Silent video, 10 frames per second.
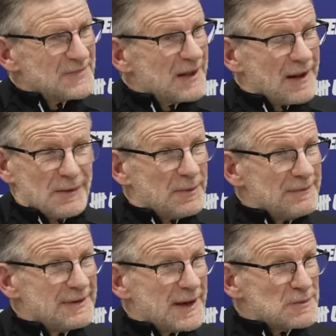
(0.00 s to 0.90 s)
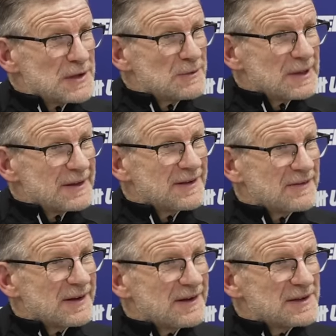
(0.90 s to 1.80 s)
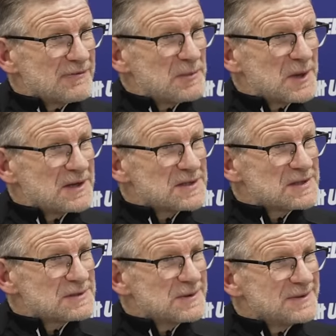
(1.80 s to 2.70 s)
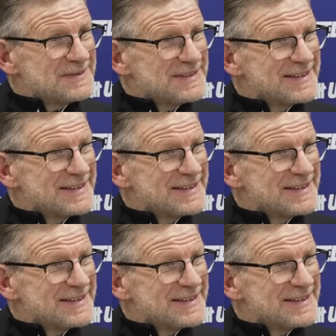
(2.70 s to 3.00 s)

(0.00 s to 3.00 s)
No, absolutely. I think I'd have the biggest as well.